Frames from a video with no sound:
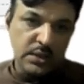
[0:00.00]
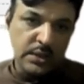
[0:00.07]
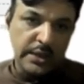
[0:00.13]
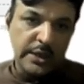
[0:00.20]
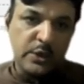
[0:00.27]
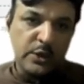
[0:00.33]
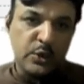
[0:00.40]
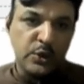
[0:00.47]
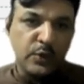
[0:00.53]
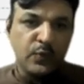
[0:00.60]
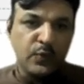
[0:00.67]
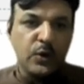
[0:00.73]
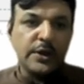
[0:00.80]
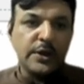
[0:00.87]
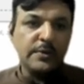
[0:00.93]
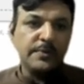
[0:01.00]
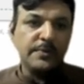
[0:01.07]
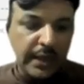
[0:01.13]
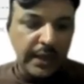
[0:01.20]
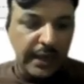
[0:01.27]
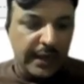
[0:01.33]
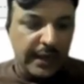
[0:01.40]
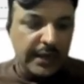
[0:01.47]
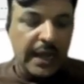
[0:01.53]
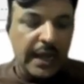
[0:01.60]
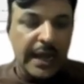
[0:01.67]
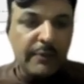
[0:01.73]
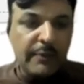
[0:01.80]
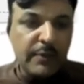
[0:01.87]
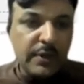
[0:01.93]
Click on the folder and
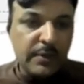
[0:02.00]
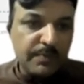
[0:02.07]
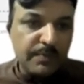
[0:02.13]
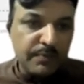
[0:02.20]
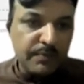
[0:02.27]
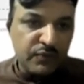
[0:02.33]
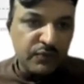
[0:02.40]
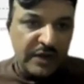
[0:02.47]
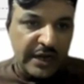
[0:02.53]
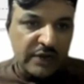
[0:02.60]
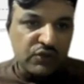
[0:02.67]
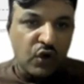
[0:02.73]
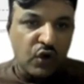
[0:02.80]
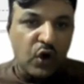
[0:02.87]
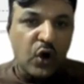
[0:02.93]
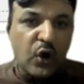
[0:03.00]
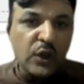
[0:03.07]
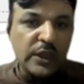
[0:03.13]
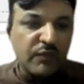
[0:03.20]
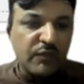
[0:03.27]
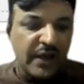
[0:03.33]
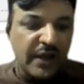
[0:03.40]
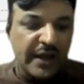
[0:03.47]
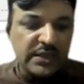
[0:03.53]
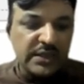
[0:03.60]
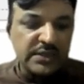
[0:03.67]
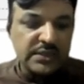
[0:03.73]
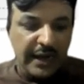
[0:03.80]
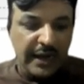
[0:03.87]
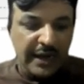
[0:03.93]
I will select all the
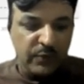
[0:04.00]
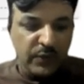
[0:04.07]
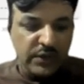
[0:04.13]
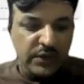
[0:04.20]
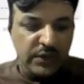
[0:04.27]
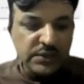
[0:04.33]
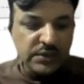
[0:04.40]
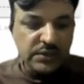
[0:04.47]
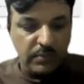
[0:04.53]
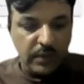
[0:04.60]
files at once.